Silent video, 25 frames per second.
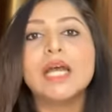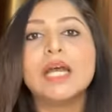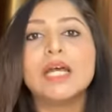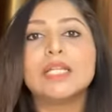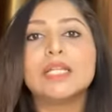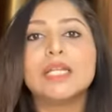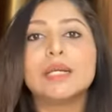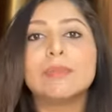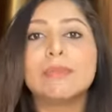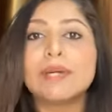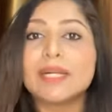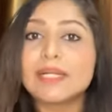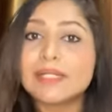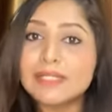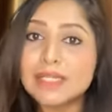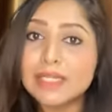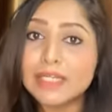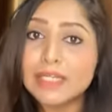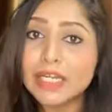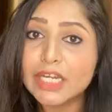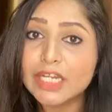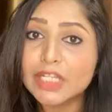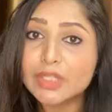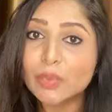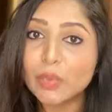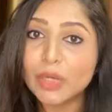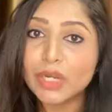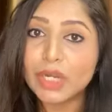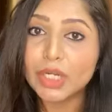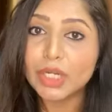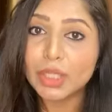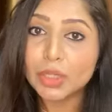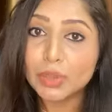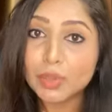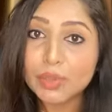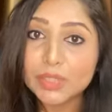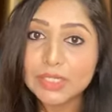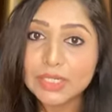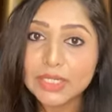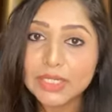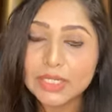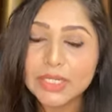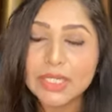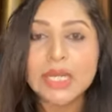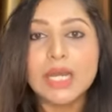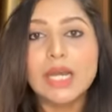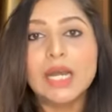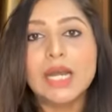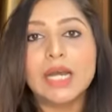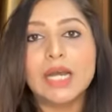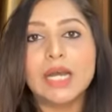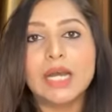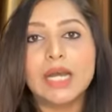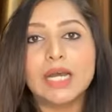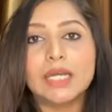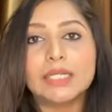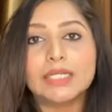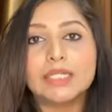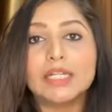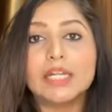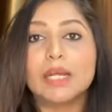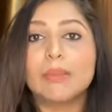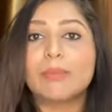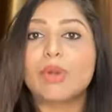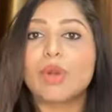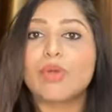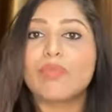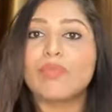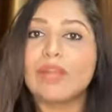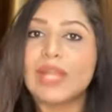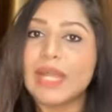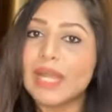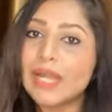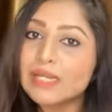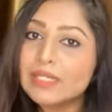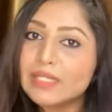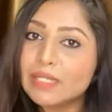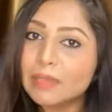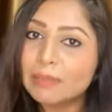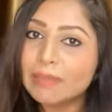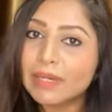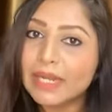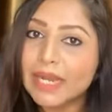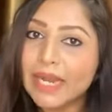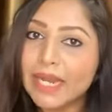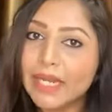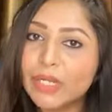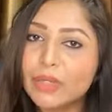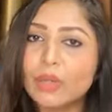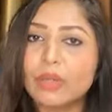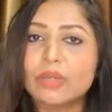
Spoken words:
the percentage we are using, the number of layers applied,